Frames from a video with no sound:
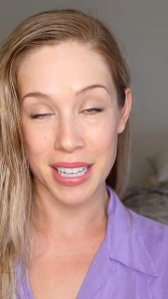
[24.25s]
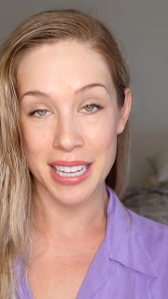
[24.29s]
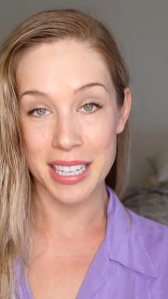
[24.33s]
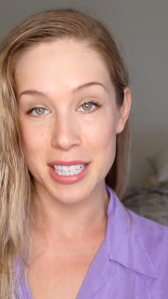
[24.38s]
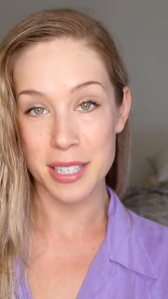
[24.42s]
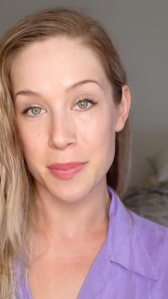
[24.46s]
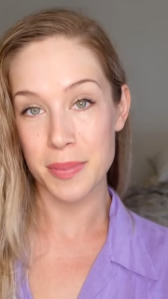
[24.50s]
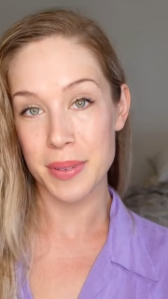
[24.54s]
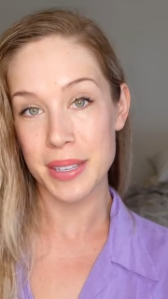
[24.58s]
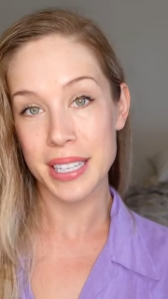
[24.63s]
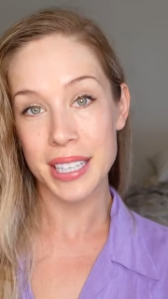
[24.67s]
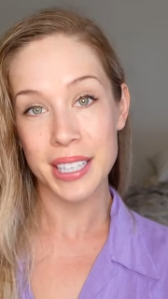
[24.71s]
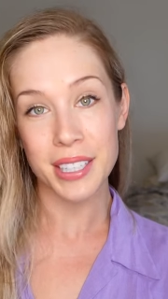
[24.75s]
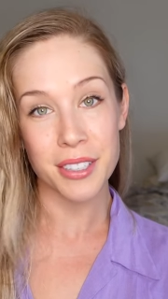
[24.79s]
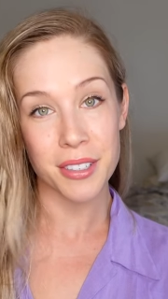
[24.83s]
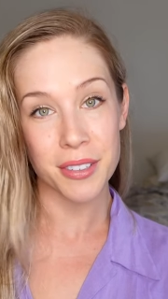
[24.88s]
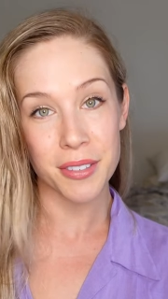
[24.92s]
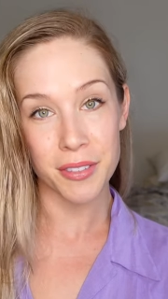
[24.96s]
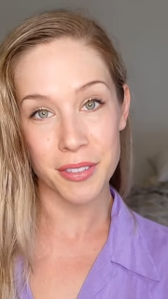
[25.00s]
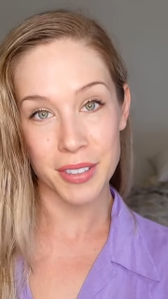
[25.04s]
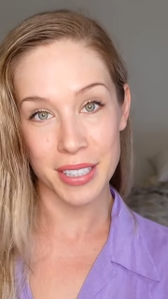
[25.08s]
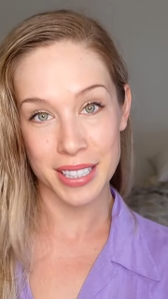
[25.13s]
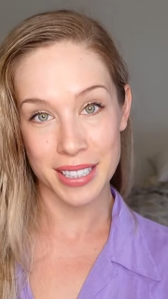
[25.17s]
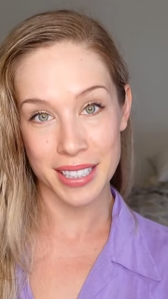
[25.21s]
as beginner
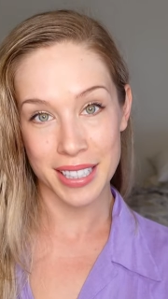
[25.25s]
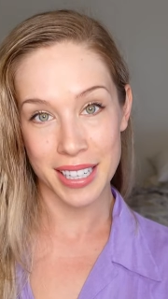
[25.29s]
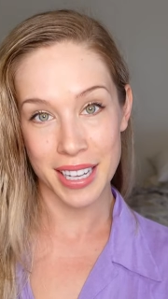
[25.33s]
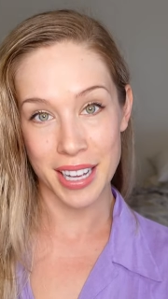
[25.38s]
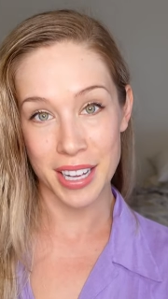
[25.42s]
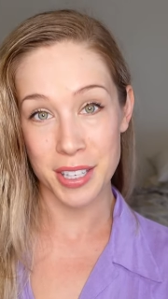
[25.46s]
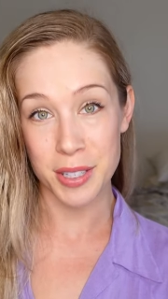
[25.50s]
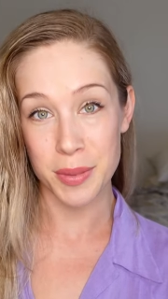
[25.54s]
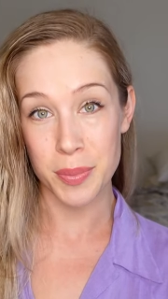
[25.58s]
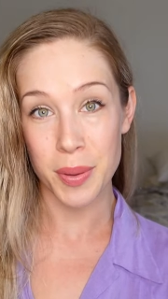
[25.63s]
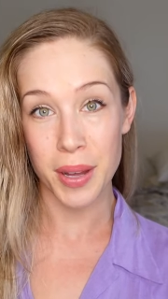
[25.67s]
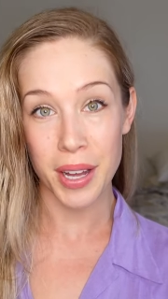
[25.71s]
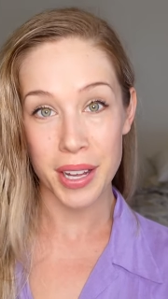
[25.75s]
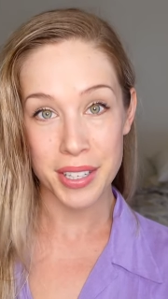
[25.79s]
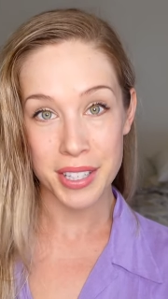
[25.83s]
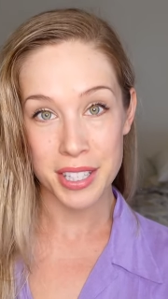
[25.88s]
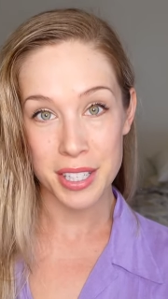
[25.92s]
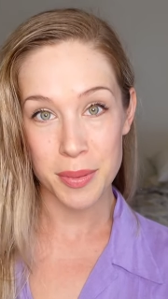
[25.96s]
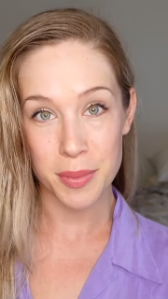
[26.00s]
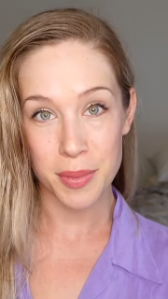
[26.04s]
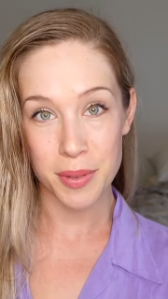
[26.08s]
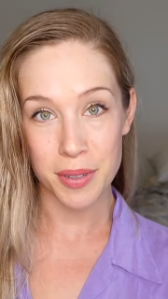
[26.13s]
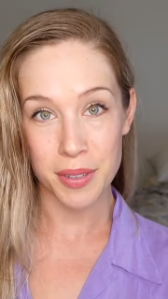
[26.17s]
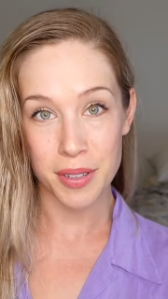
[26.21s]
friendly as
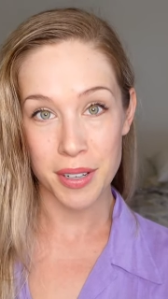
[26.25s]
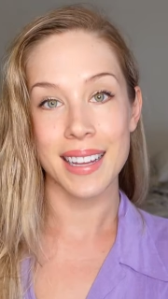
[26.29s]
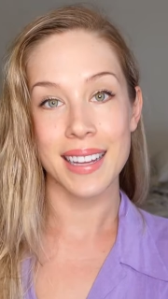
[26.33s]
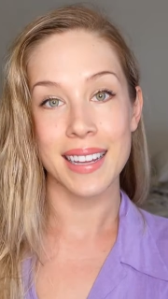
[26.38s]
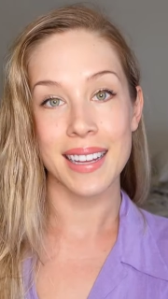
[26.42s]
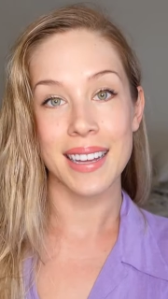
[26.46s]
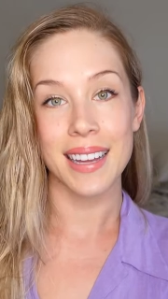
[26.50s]
possible